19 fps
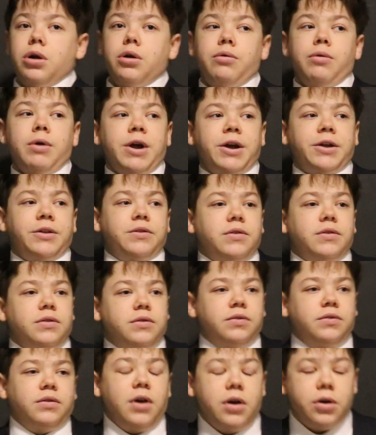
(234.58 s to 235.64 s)
Right,
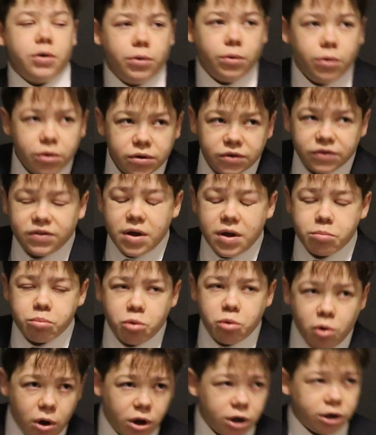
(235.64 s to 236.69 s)
so step
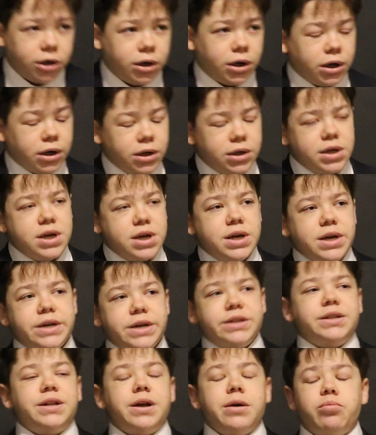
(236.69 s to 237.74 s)
one.
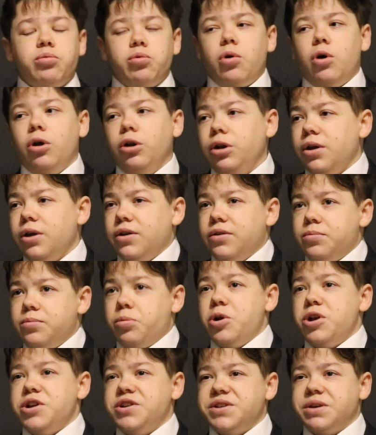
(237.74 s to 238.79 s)
Step one is
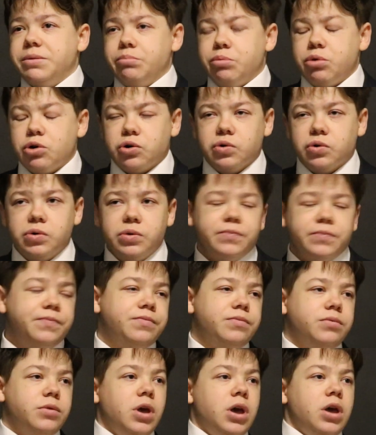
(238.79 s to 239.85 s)
pretty simple.
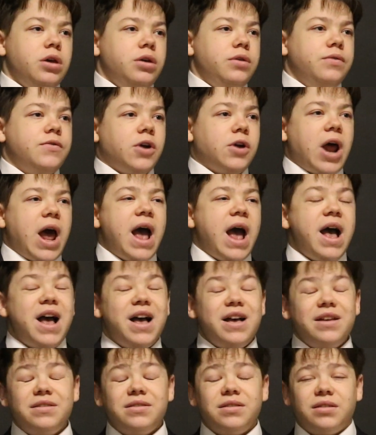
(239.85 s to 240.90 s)
You've got to
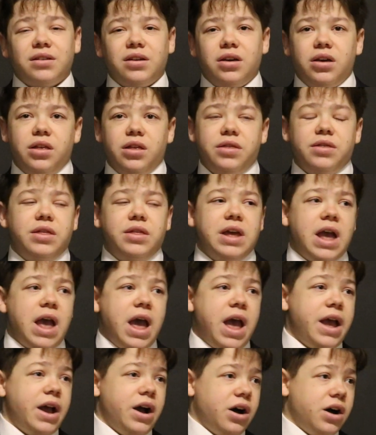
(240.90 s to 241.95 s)
ask the
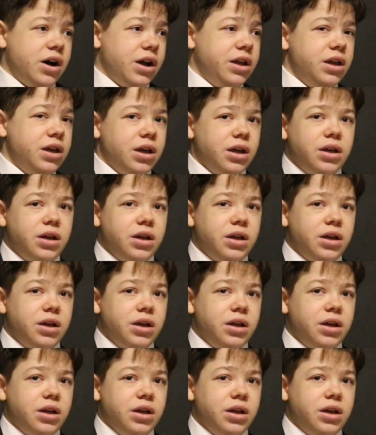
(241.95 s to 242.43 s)
AI